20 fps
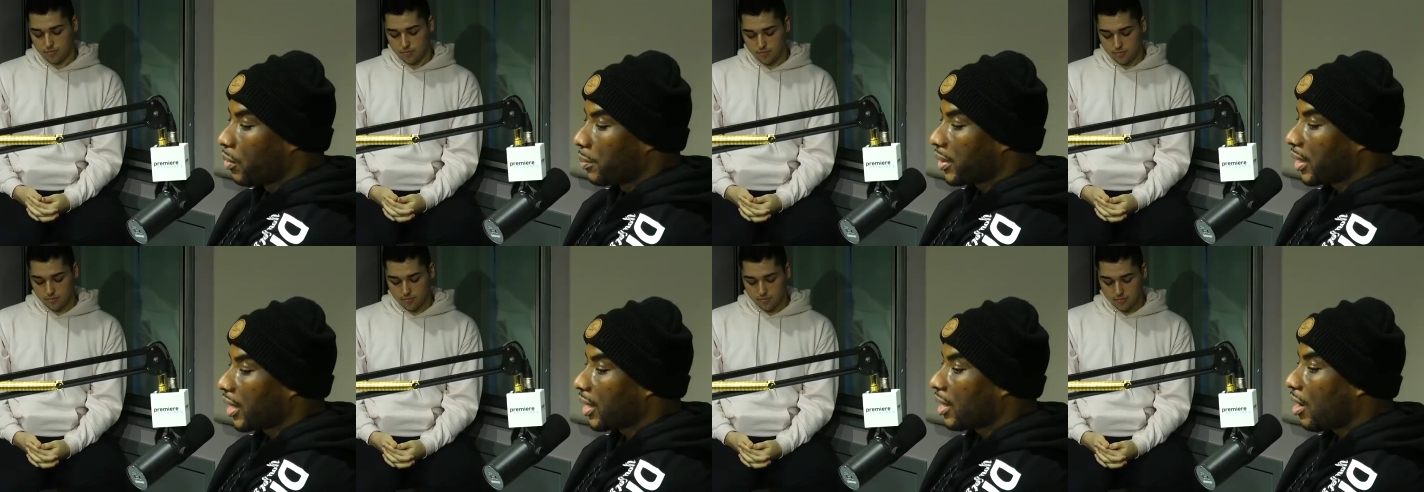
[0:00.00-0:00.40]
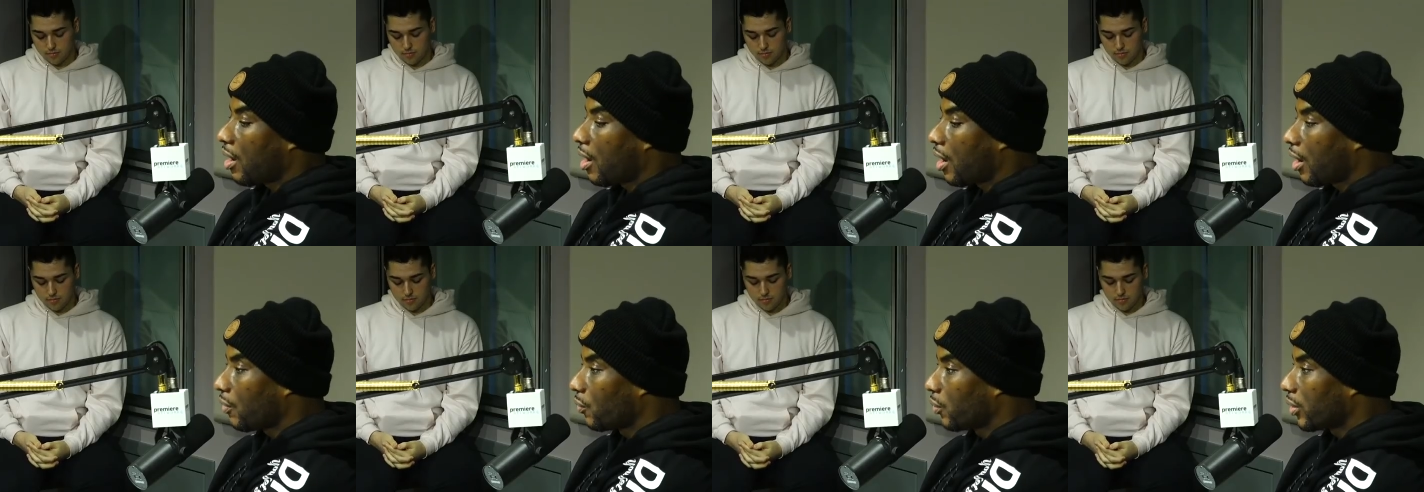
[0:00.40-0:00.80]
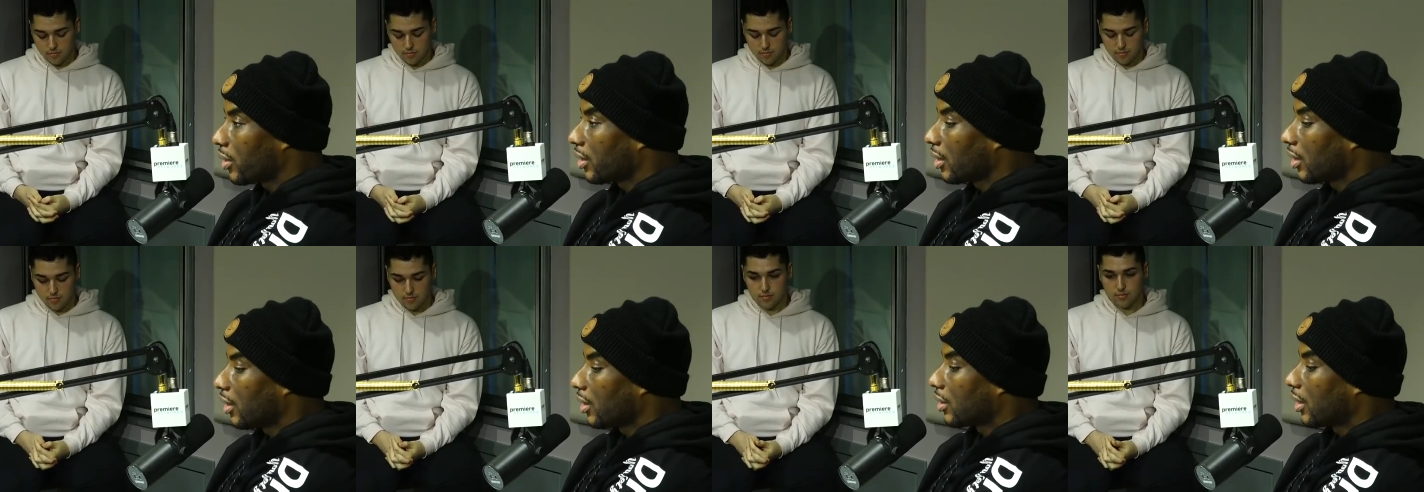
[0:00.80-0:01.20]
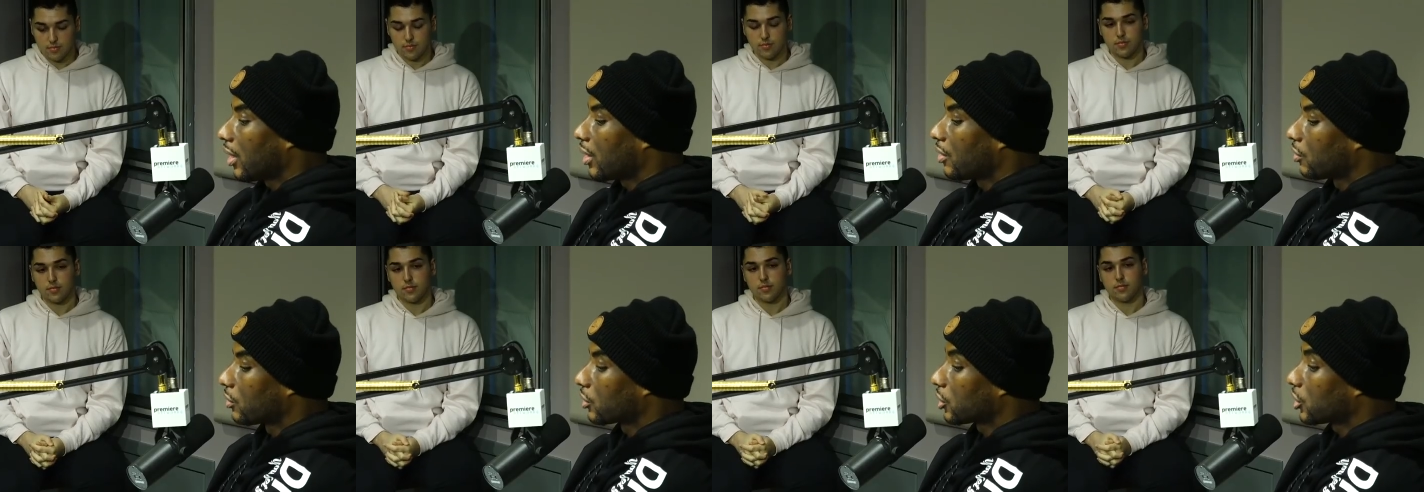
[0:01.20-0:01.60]
Speaker 1: woman they are with,
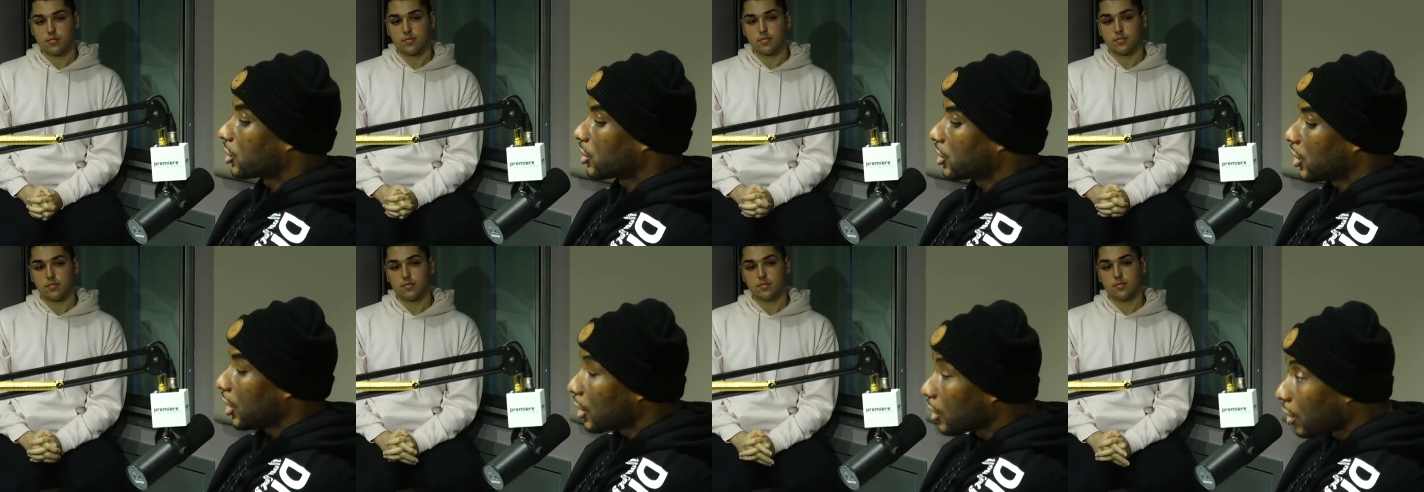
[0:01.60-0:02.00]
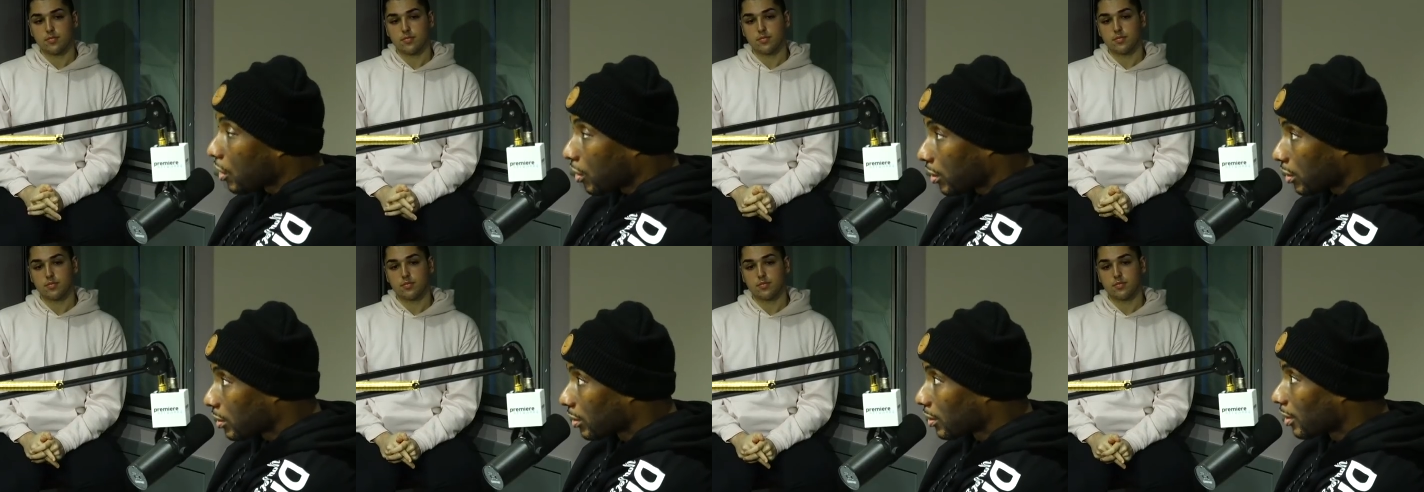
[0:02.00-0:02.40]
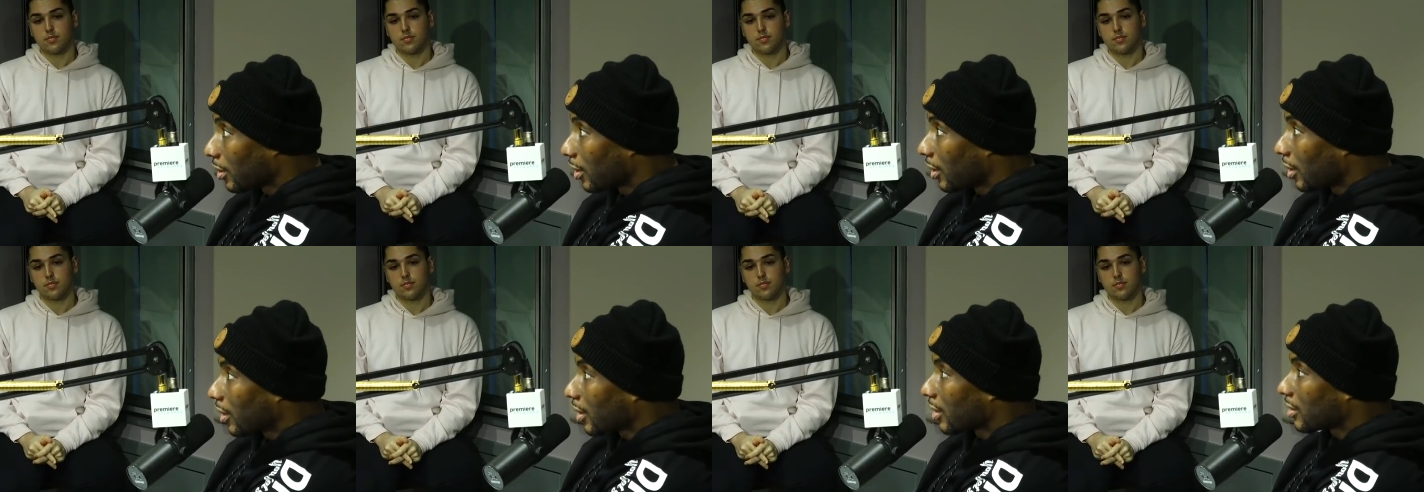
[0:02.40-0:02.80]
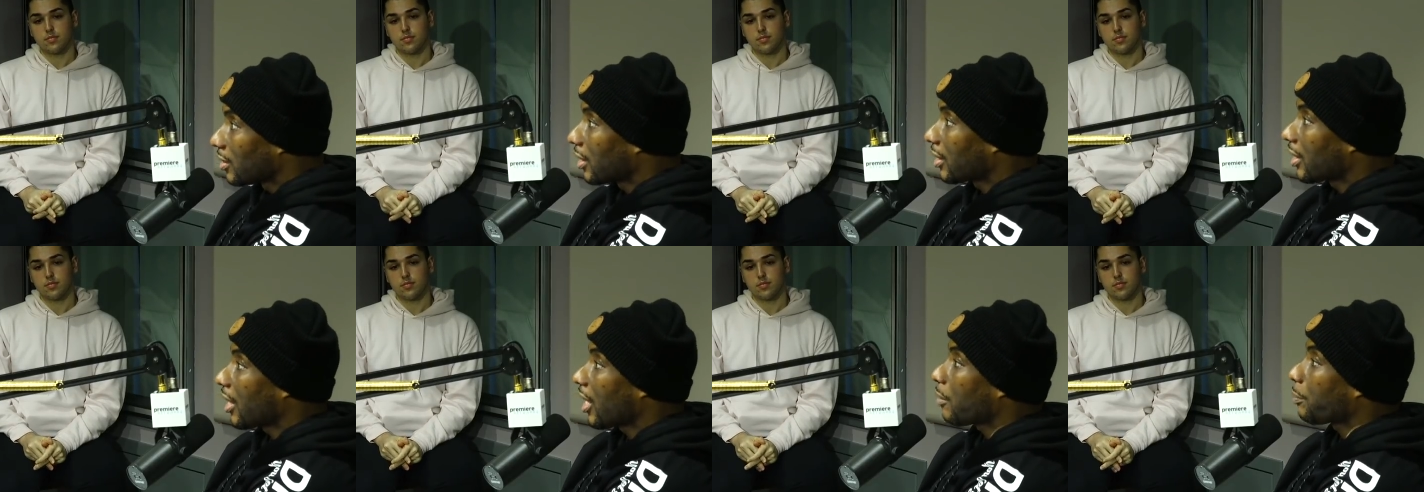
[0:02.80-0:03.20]
they going to shit on because
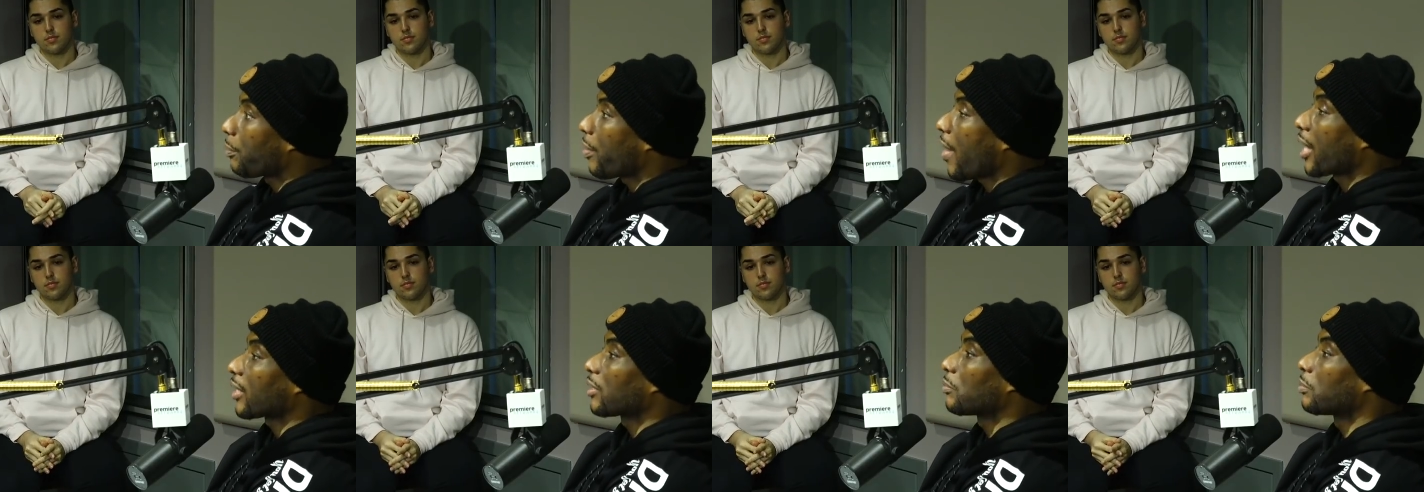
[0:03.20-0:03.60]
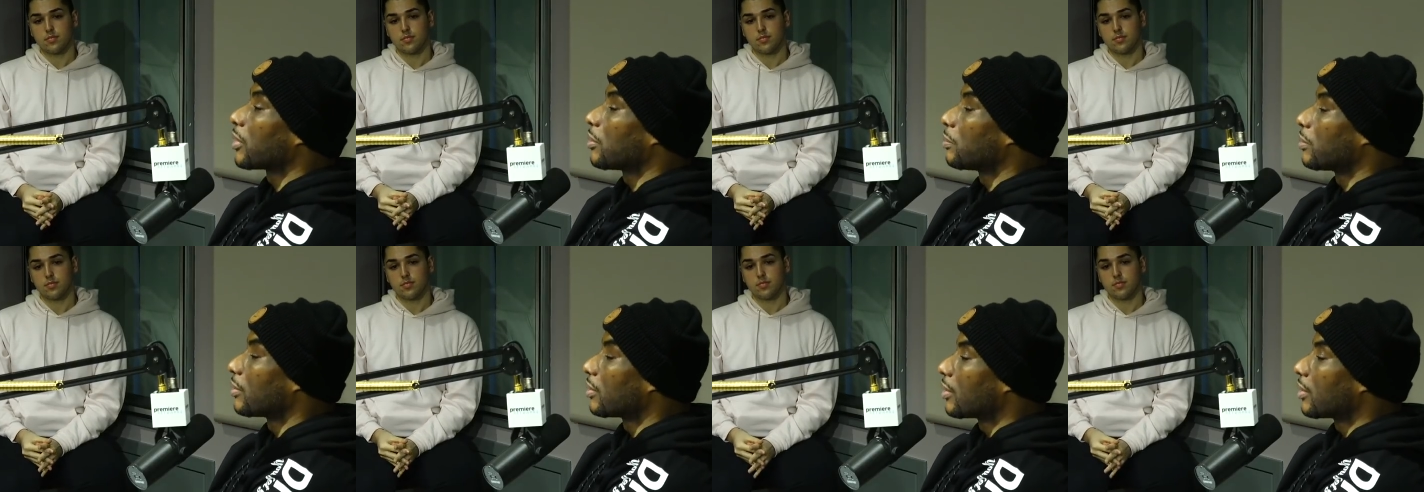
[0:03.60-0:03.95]
they can't possibly oh.